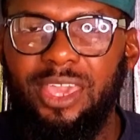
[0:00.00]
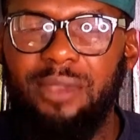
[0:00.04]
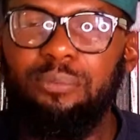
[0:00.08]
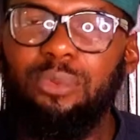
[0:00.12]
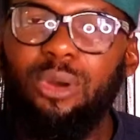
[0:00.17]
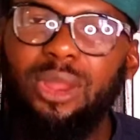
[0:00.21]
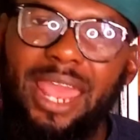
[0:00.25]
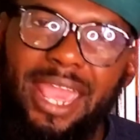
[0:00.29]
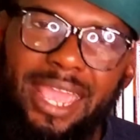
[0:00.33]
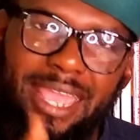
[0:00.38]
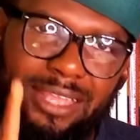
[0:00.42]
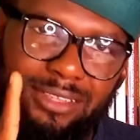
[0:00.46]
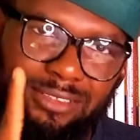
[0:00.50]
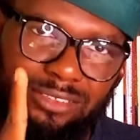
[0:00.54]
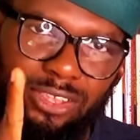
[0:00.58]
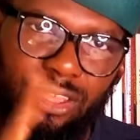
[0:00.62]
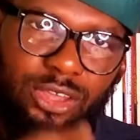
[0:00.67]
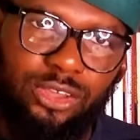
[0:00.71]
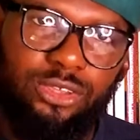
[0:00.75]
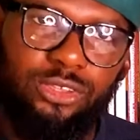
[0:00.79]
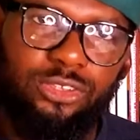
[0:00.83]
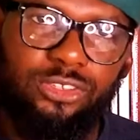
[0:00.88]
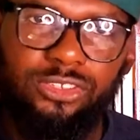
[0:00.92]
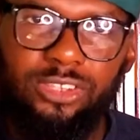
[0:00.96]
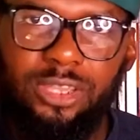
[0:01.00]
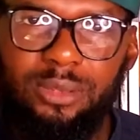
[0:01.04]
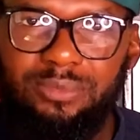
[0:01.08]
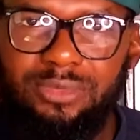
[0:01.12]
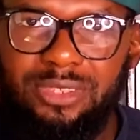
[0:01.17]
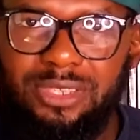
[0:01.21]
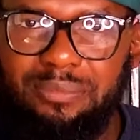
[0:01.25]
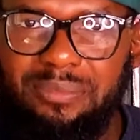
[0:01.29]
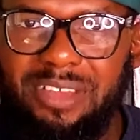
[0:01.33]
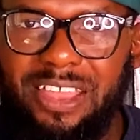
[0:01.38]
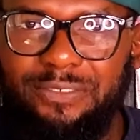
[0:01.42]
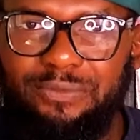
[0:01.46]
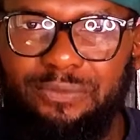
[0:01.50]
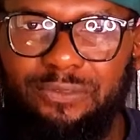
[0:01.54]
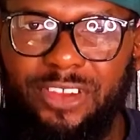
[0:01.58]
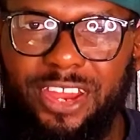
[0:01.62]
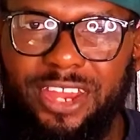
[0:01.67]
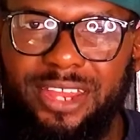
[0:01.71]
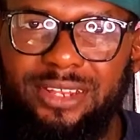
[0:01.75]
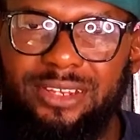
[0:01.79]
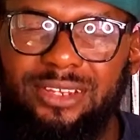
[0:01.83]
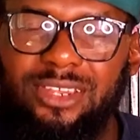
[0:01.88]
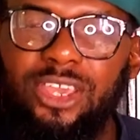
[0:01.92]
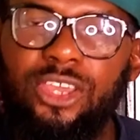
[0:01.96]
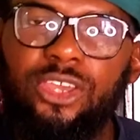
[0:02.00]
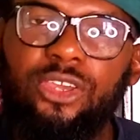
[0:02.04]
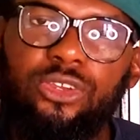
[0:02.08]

But I can tell you something, my friend.